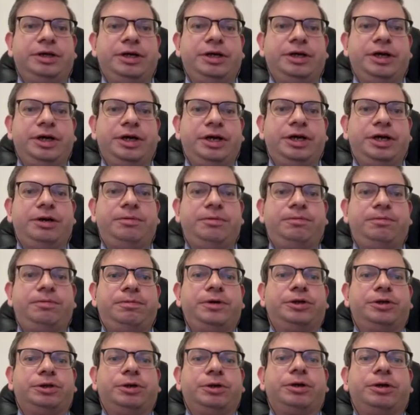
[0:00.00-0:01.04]
if we
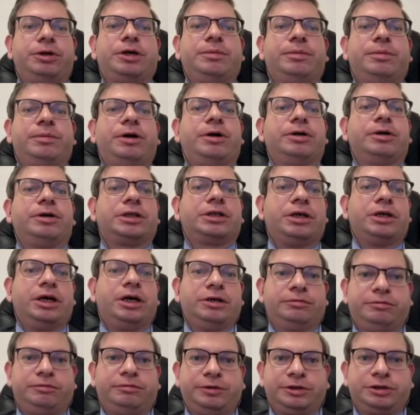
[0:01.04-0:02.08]
talk about
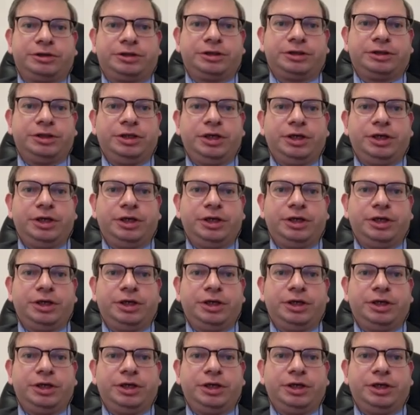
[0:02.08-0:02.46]
contracts,